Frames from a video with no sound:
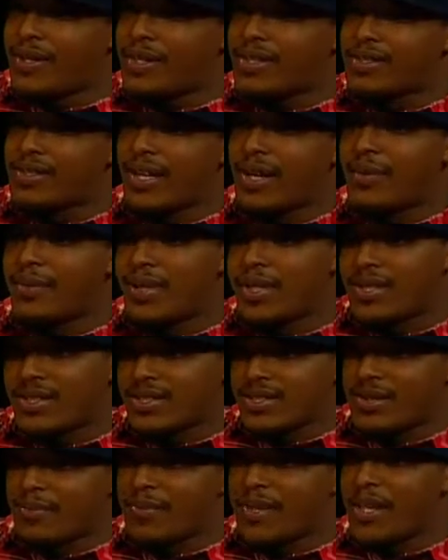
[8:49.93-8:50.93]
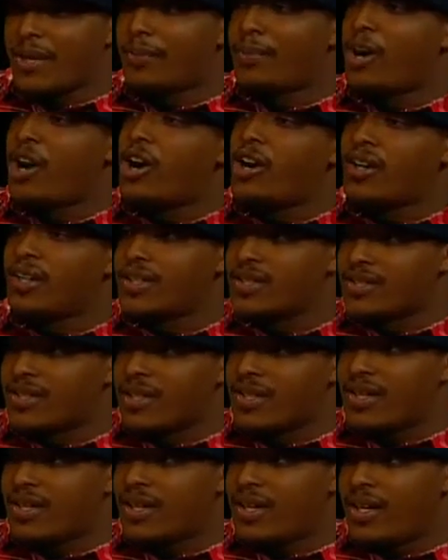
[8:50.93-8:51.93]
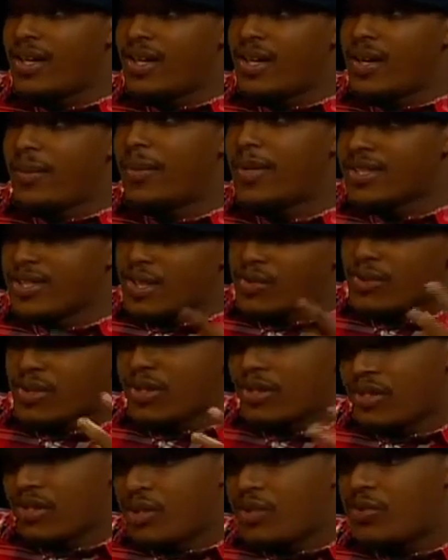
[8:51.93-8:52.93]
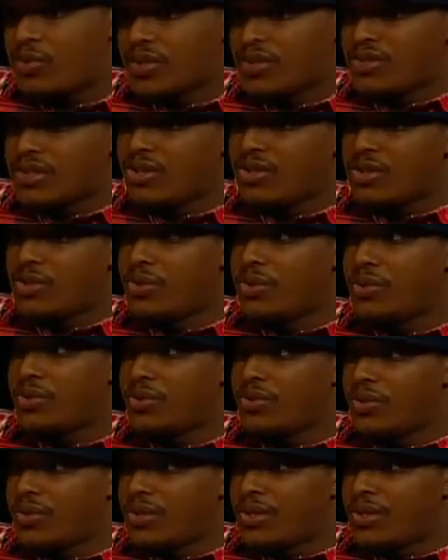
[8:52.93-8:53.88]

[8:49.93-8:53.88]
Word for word: It's not because I'm there partying. It's that because I want to know what's the new,